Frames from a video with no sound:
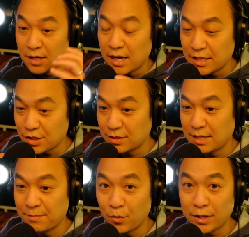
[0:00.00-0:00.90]
And so as
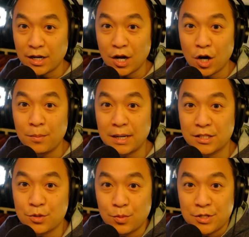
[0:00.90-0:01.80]
I'm working at home, I can
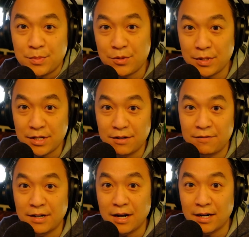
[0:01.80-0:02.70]
switch between
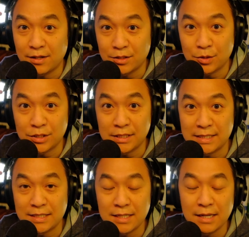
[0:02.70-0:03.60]
different audio
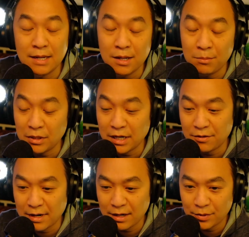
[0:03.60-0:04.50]
sources, play
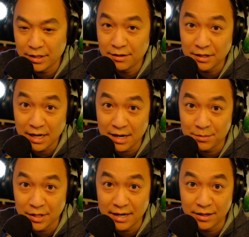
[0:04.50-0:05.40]
around with different
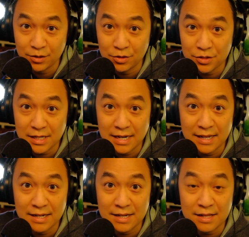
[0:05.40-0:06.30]
camera angles.
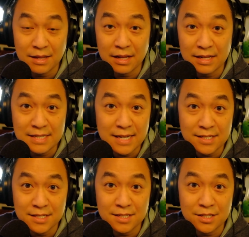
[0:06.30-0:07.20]
Again, the intent
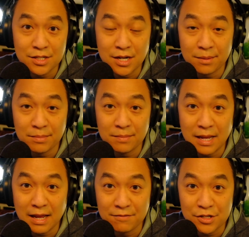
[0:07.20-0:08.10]
is to not
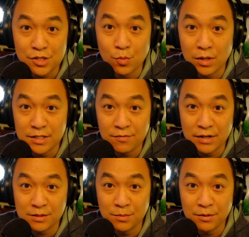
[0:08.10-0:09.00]
have just one
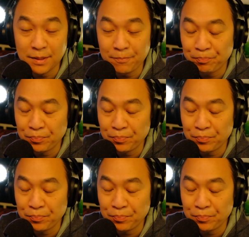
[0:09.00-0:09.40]
fixed movement.